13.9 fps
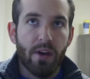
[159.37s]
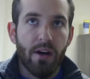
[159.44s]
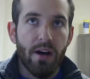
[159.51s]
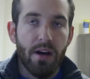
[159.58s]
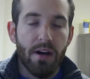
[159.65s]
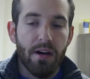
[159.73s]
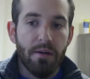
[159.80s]

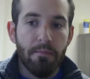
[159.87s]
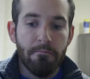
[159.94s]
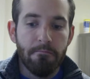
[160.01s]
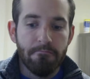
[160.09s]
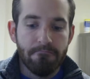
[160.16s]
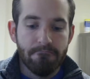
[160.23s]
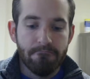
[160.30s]

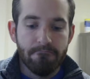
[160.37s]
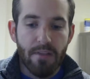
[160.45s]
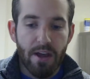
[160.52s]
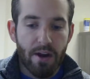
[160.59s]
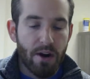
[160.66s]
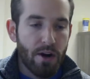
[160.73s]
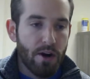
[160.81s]
They
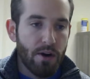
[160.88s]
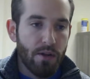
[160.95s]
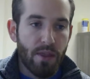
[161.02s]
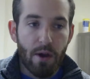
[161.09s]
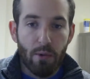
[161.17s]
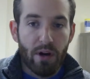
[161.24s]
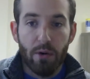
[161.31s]
were
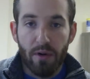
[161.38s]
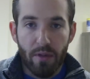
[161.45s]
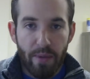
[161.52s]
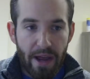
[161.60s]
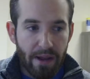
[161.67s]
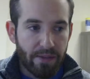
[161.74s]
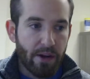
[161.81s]
going to the
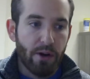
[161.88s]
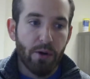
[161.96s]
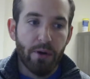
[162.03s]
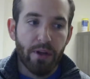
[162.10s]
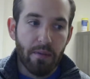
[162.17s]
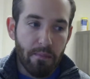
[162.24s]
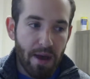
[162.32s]
bank, they're going
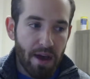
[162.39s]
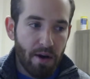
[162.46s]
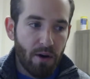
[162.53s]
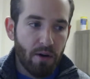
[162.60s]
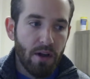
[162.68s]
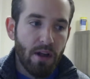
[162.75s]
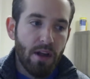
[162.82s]
to get
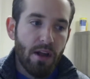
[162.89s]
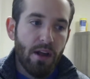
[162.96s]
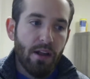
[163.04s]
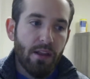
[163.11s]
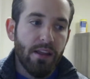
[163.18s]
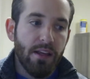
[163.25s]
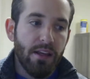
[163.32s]
mail.
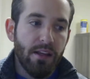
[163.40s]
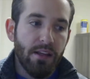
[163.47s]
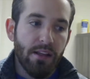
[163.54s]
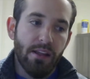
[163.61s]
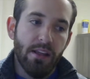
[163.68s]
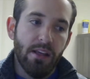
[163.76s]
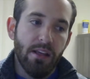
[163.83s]

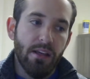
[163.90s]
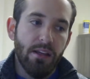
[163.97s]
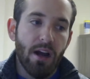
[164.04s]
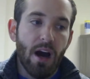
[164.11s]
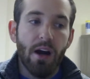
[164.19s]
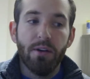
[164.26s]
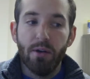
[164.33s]
The
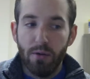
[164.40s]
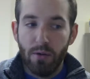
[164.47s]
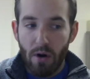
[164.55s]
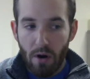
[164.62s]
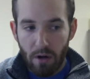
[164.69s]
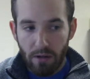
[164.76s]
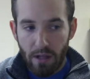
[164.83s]
non-owned
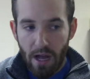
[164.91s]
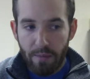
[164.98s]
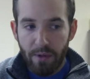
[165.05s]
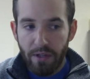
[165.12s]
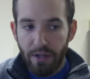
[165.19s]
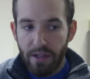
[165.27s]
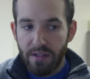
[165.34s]
auto
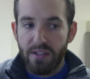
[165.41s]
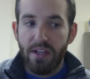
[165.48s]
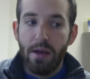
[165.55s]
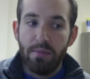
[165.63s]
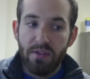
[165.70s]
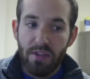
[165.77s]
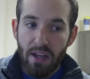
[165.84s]
liability
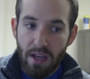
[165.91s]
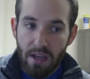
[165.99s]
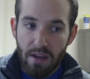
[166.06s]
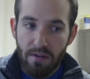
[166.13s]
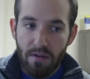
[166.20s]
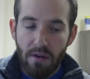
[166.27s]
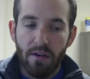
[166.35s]
steps
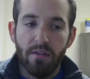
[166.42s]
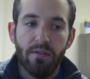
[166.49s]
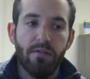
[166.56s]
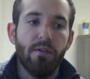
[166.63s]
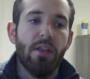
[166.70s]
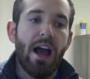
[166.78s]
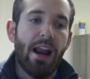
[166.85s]
in
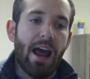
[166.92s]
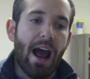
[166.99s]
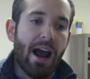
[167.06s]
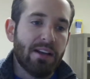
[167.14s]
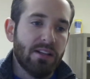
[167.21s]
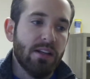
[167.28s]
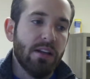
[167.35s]
for that
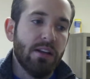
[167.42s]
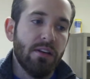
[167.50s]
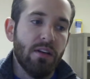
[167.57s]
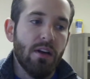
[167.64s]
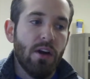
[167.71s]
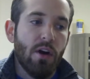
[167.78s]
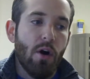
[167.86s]
accident
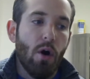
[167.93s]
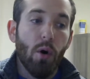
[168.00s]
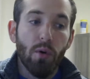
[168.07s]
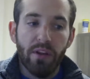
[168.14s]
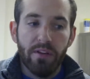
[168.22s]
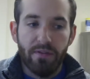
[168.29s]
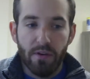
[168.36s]

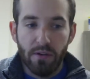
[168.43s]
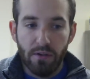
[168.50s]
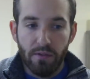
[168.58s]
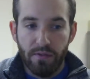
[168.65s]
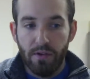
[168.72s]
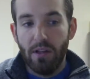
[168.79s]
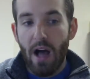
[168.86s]
only for
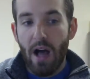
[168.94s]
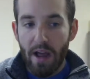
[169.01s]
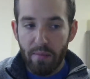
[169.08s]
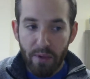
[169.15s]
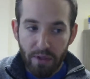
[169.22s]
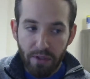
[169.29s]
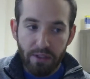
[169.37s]

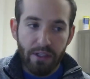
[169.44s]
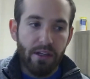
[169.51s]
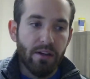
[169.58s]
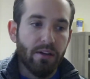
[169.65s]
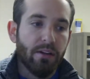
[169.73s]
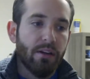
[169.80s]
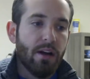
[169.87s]

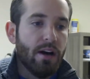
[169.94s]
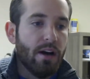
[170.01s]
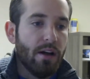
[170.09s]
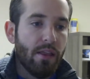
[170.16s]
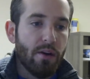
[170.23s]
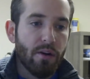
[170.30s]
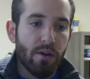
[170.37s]
liability.
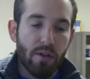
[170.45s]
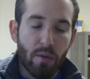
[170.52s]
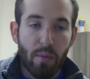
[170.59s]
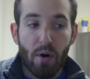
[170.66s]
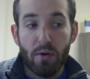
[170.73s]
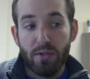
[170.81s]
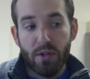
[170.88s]
Their
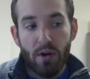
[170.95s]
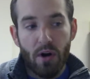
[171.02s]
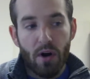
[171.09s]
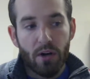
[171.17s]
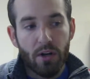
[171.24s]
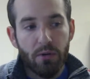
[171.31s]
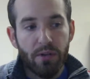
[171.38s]
personal
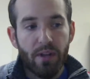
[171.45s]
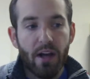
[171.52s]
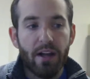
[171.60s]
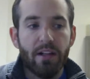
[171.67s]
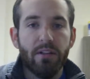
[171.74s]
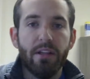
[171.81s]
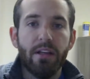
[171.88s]
auto would
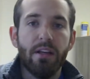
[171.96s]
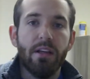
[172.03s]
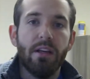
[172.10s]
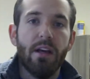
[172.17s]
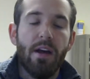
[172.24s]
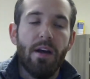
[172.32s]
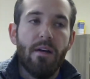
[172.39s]

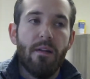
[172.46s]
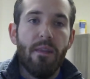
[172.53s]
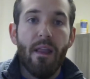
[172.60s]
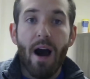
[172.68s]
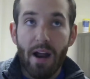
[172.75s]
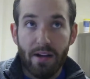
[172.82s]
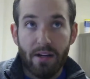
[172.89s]
likely
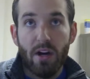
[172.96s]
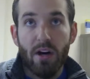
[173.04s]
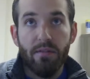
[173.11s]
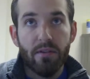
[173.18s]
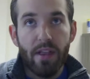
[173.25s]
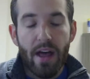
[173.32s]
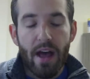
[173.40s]
not
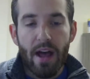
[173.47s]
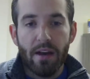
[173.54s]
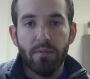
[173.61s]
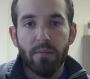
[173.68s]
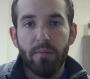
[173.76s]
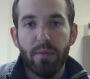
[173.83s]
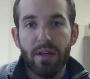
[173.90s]
cover that
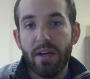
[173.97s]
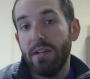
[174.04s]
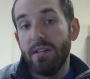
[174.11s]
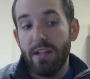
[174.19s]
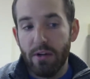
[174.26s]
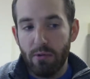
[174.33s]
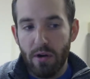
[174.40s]

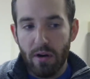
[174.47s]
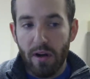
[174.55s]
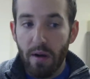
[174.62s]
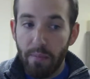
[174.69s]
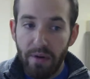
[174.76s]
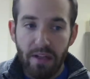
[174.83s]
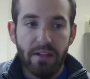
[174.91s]
because they were on
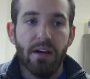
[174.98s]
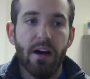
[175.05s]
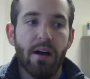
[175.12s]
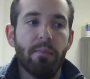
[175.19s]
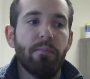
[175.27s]
company time.